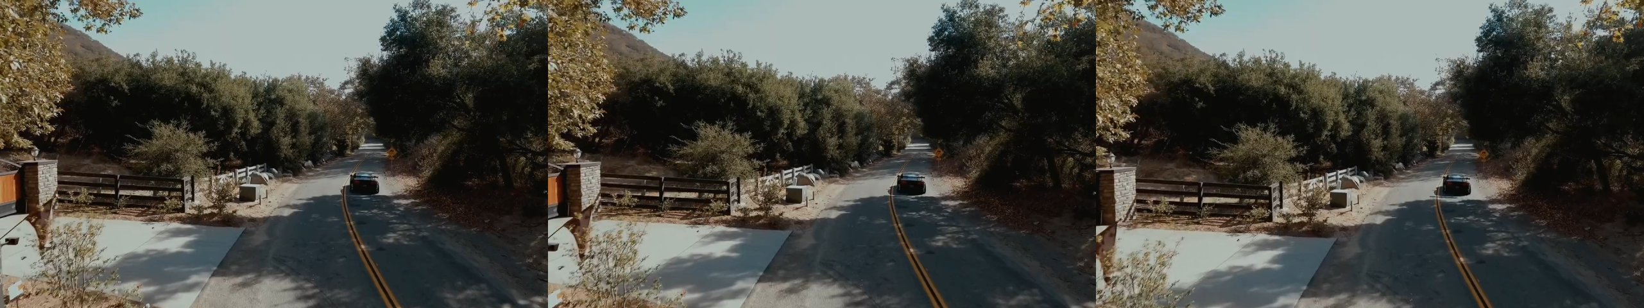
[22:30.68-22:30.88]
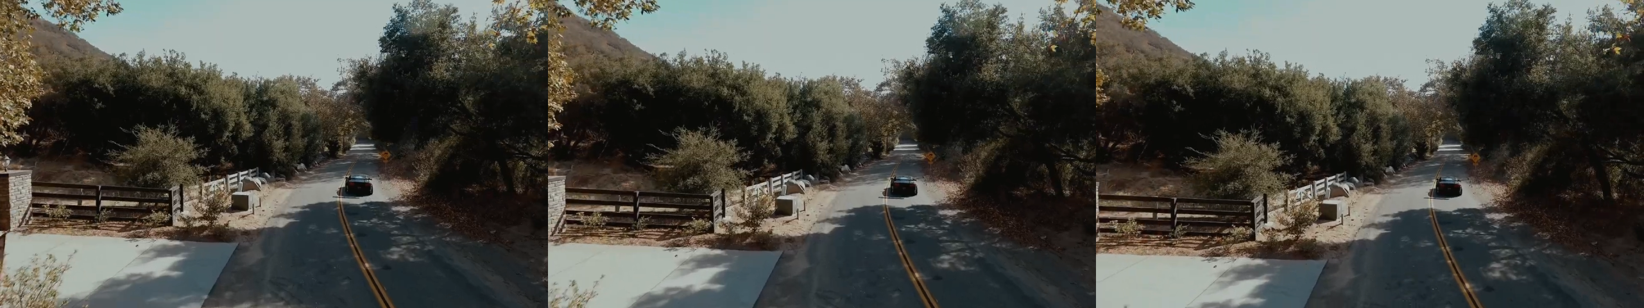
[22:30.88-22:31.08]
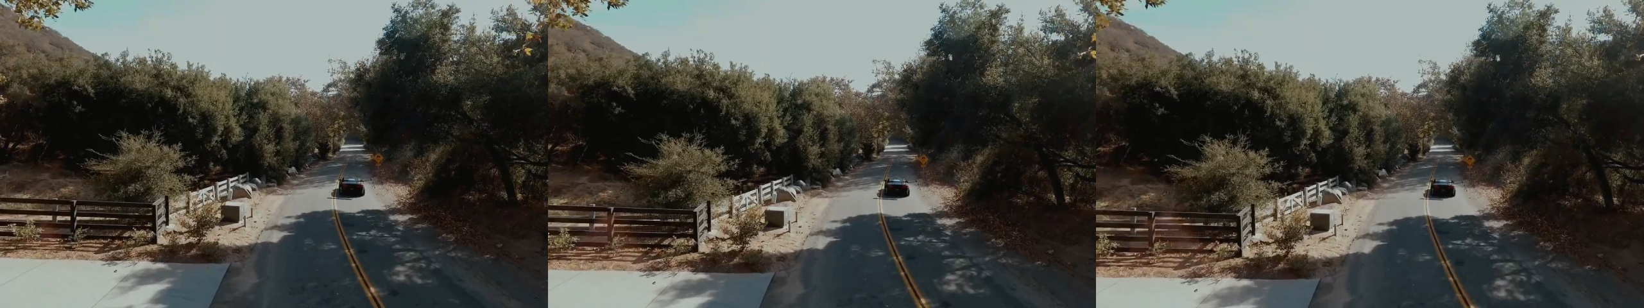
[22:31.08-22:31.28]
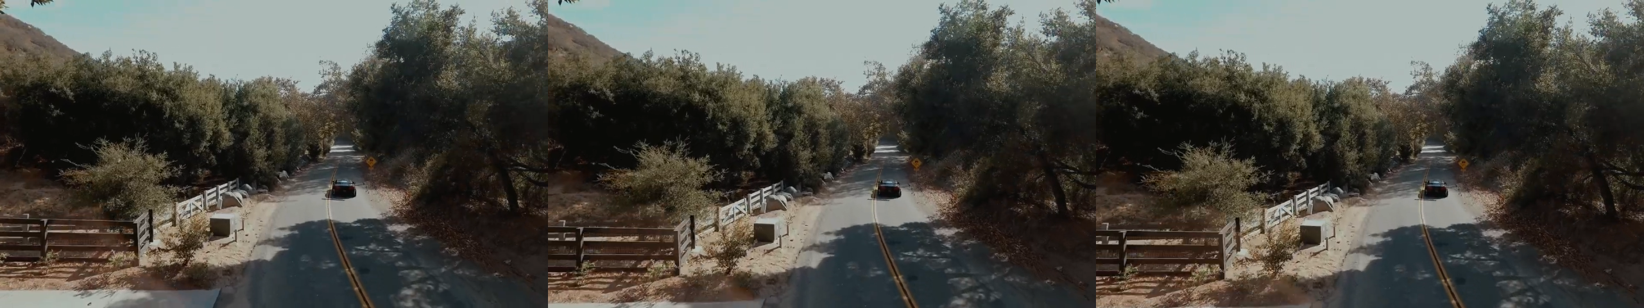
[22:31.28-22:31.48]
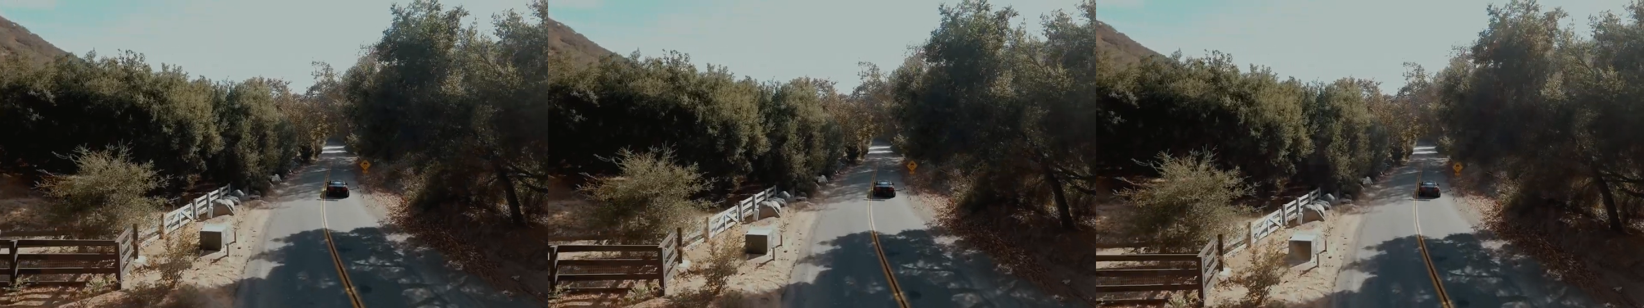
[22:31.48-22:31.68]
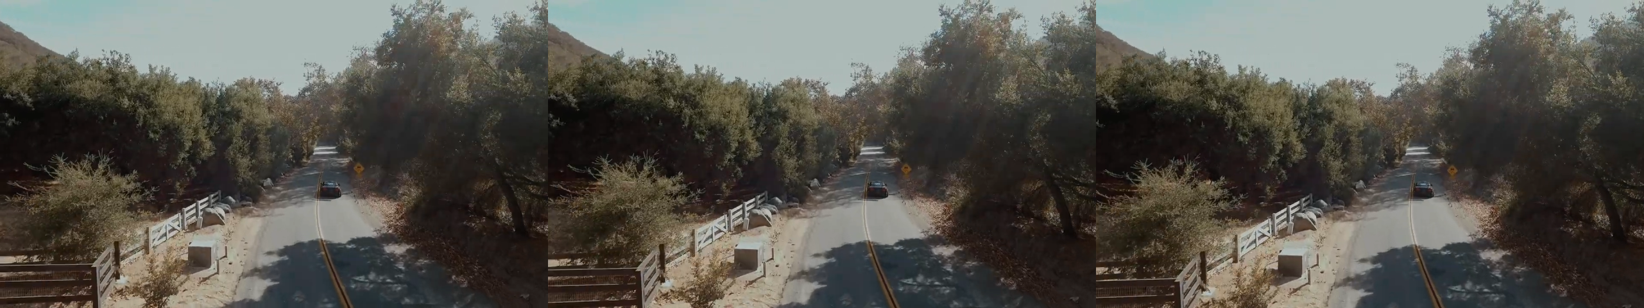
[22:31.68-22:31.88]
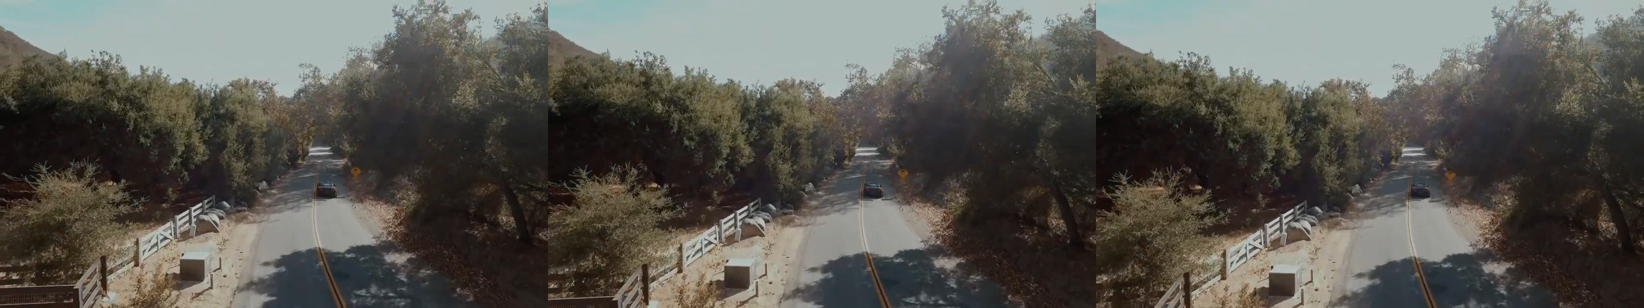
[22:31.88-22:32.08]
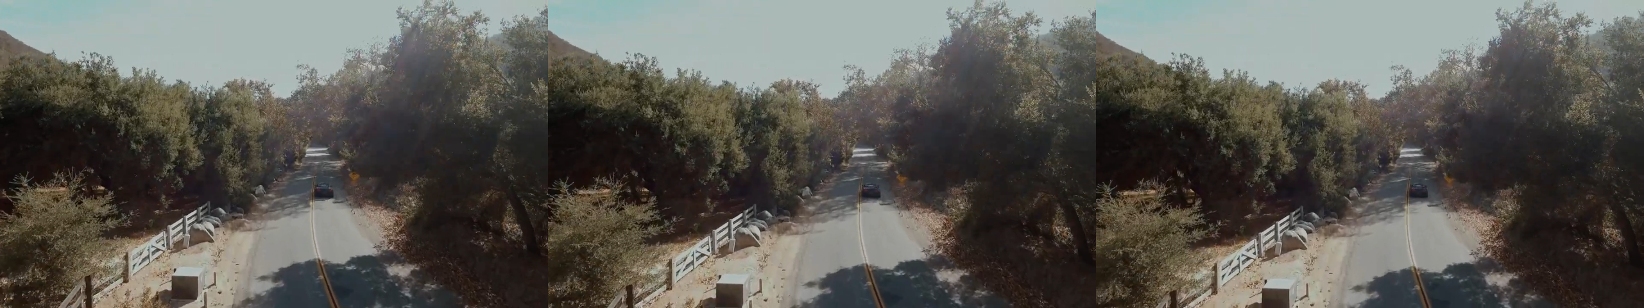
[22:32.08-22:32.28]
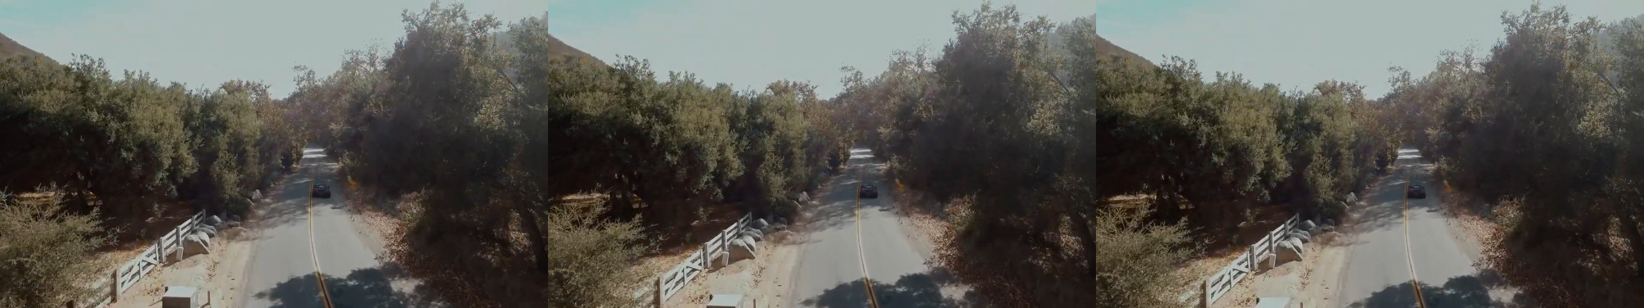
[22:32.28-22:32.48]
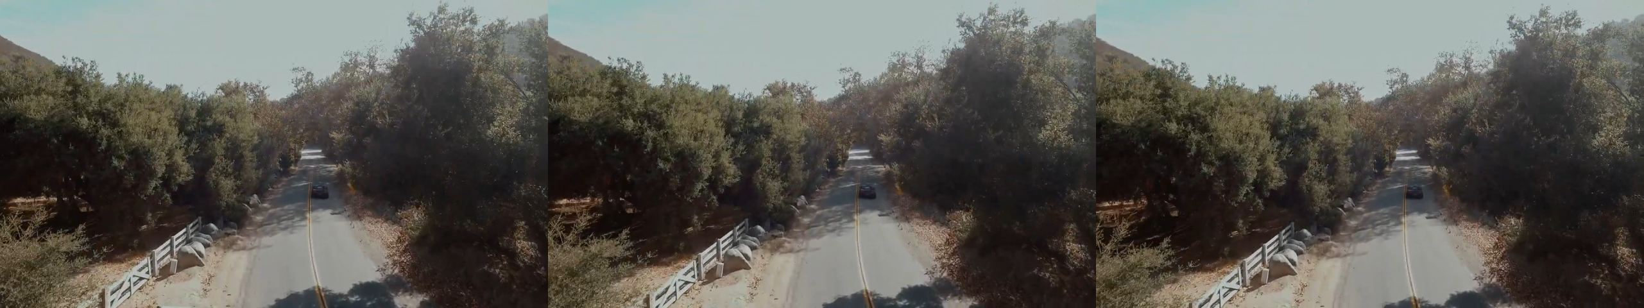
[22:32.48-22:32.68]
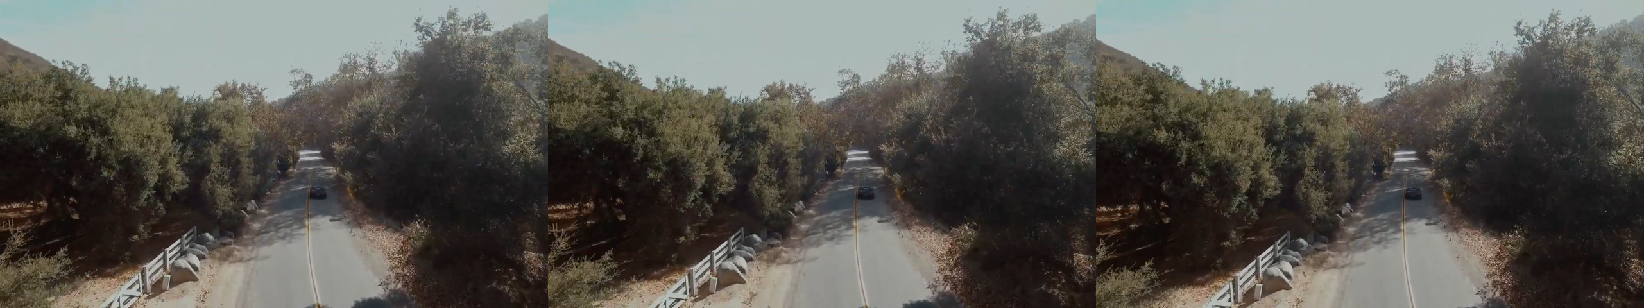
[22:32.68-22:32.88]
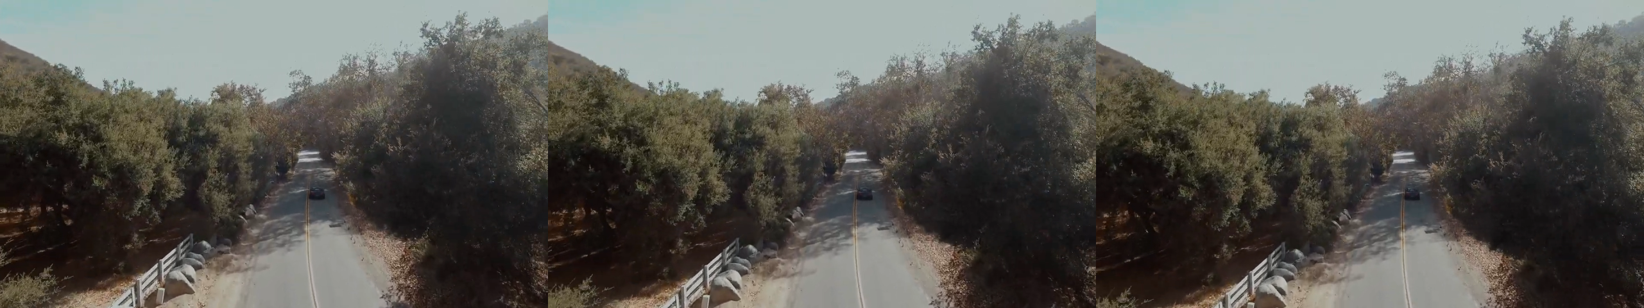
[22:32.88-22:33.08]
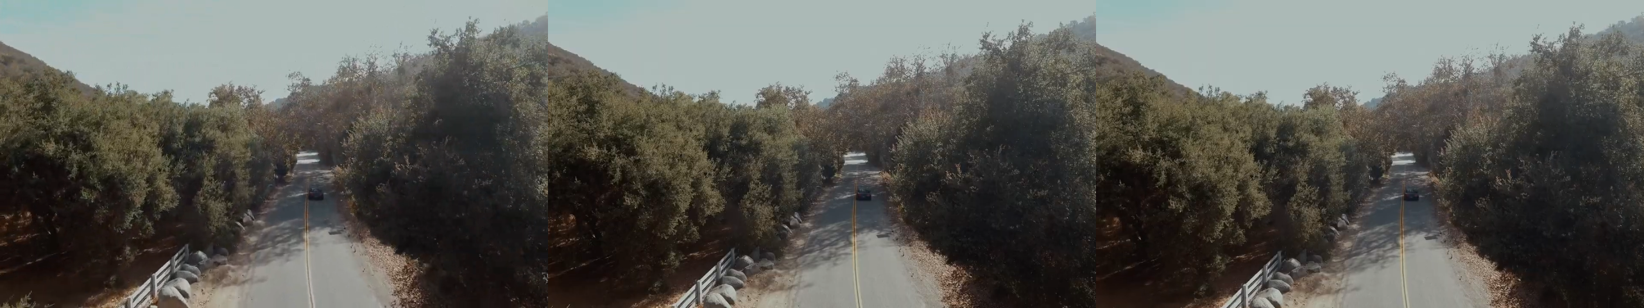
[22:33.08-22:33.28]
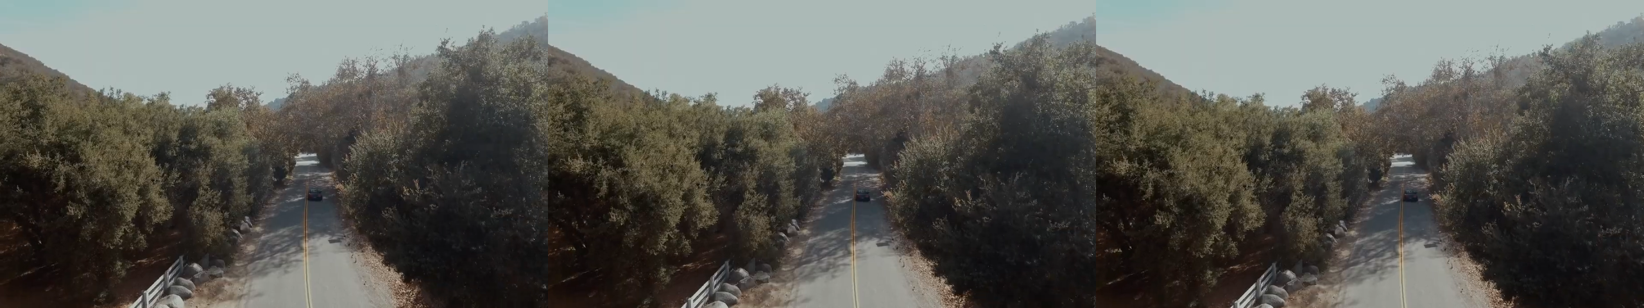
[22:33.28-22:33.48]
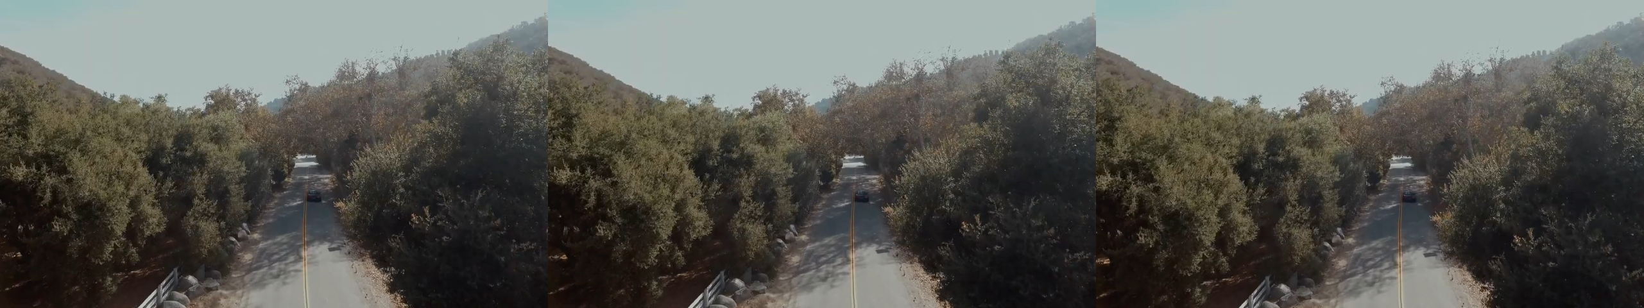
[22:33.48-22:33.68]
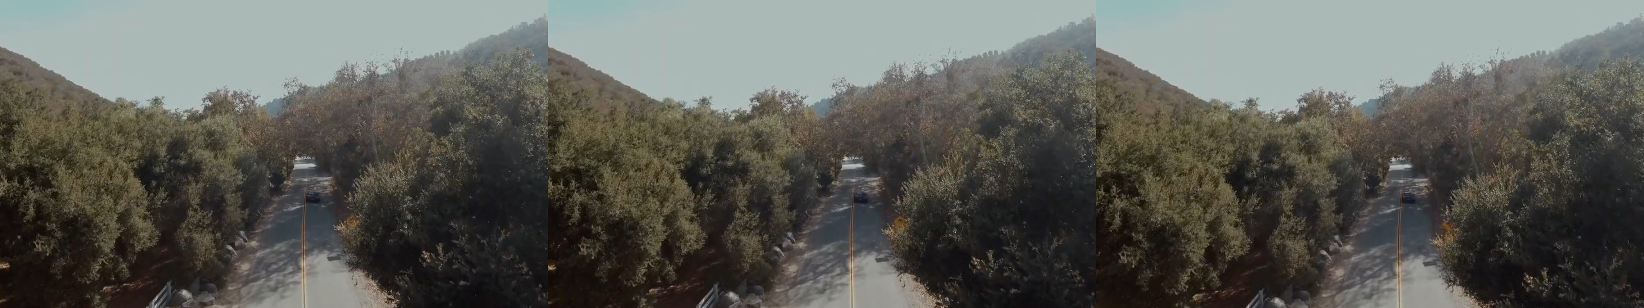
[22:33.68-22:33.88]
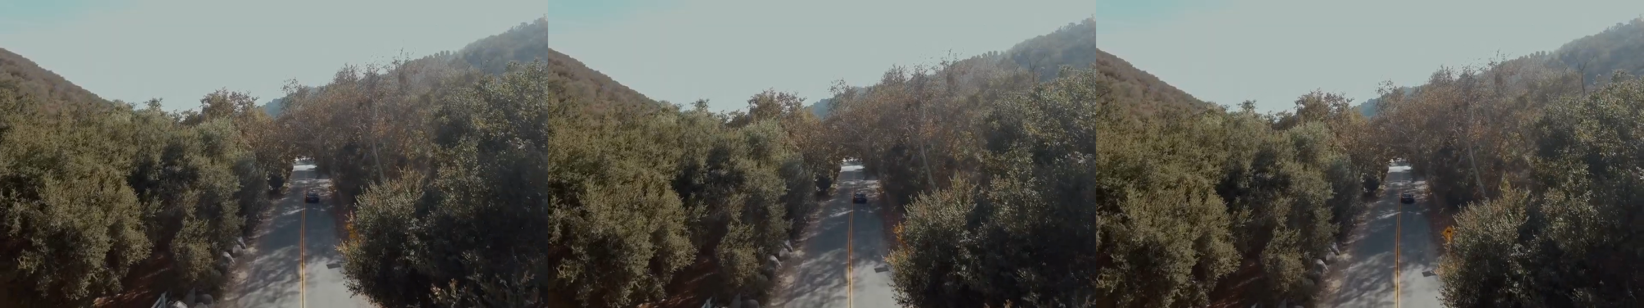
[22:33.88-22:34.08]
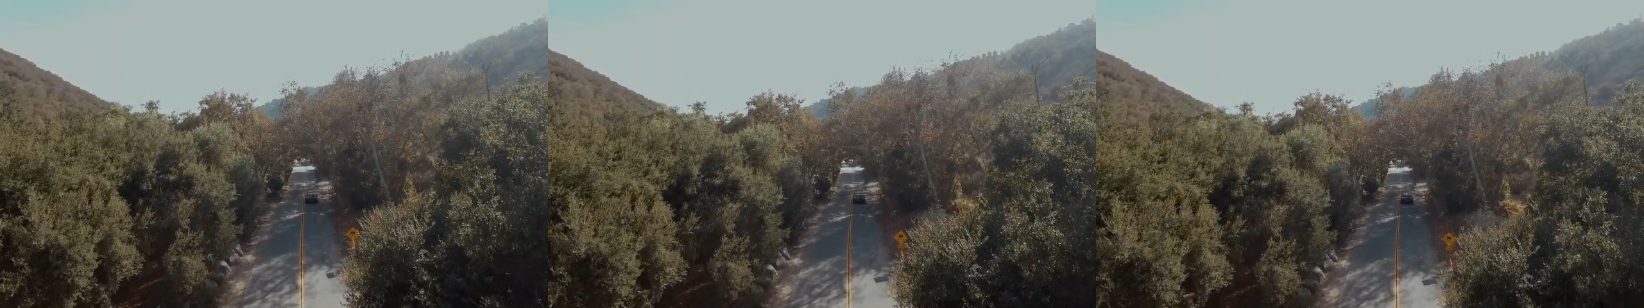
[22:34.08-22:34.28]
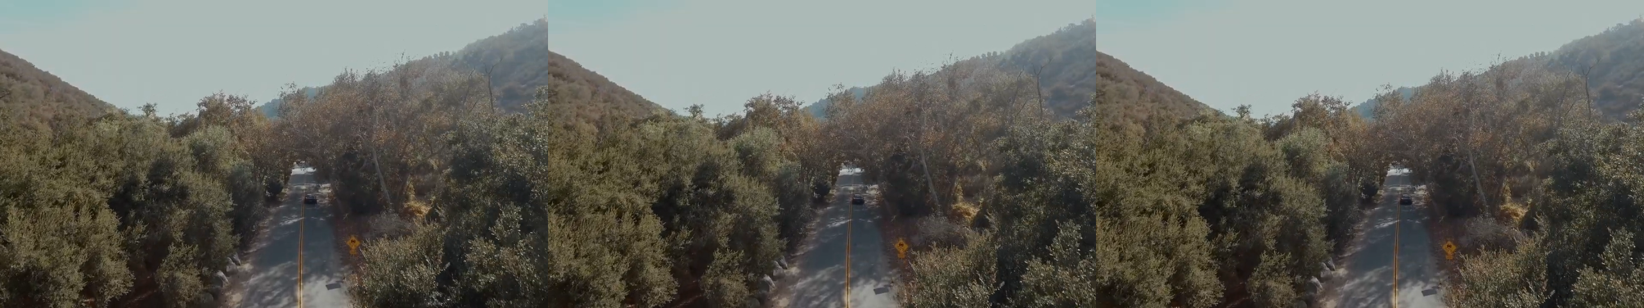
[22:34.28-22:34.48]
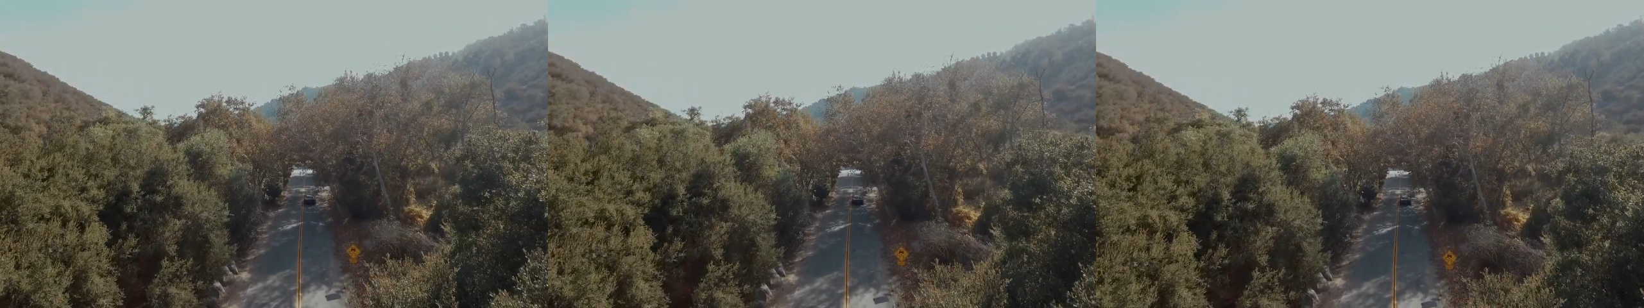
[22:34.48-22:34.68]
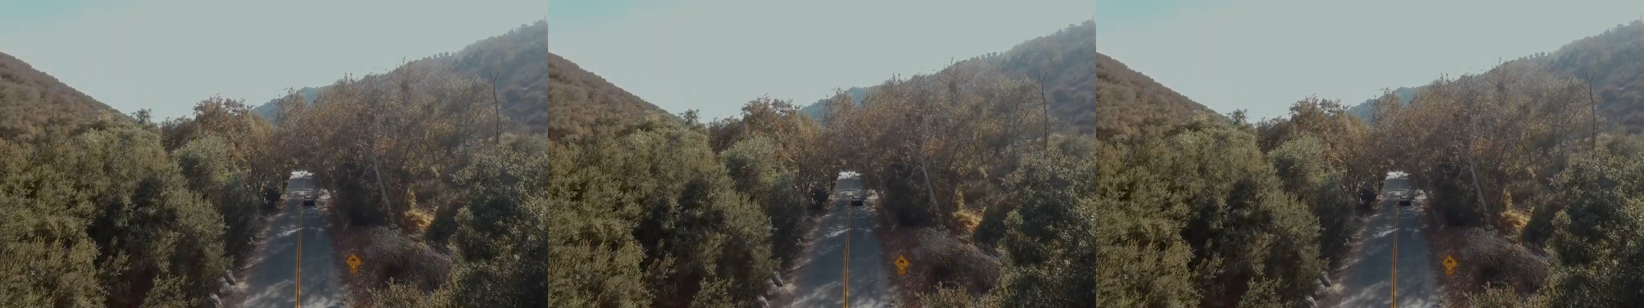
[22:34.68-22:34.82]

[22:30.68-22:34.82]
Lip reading: Nobody's mouth can be seen.